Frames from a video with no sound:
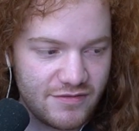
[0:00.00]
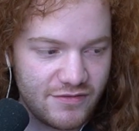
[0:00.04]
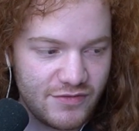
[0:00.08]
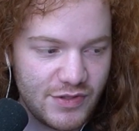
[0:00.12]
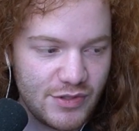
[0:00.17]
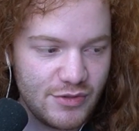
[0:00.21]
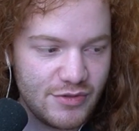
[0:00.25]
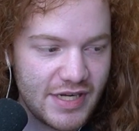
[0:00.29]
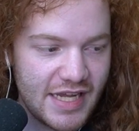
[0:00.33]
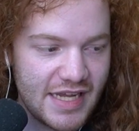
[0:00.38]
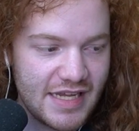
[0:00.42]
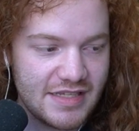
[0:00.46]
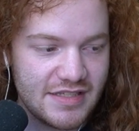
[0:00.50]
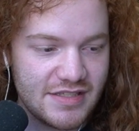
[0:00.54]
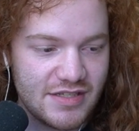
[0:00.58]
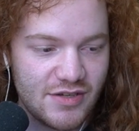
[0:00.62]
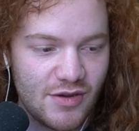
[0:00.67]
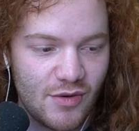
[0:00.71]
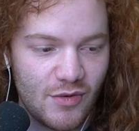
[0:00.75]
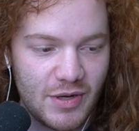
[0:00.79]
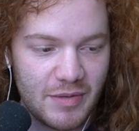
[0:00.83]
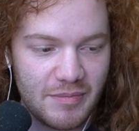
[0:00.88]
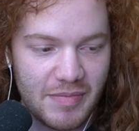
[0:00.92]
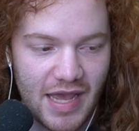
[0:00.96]
few days
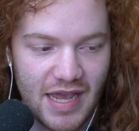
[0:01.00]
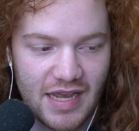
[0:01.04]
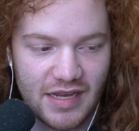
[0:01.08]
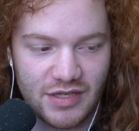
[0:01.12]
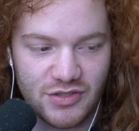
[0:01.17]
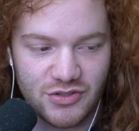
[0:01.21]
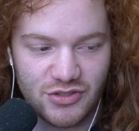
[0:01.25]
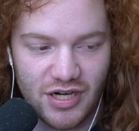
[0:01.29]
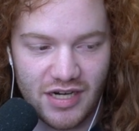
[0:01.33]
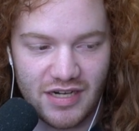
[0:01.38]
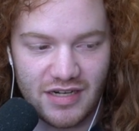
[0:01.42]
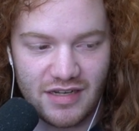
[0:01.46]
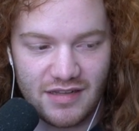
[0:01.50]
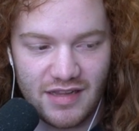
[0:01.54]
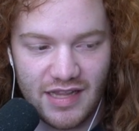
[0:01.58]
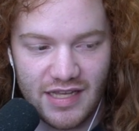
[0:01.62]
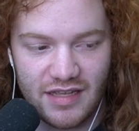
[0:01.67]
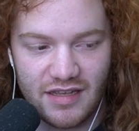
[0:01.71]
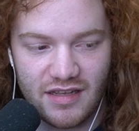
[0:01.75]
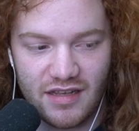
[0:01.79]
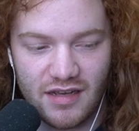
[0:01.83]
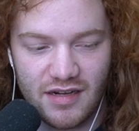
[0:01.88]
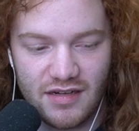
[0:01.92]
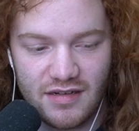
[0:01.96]
going back and trying to
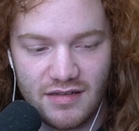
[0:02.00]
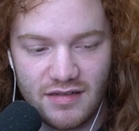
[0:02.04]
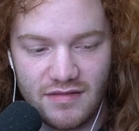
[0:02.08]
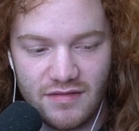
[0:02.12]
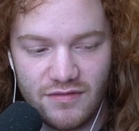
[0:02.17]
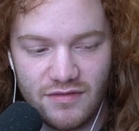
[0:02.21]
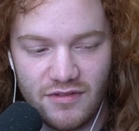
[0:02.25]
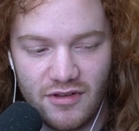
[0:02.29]
like cut a,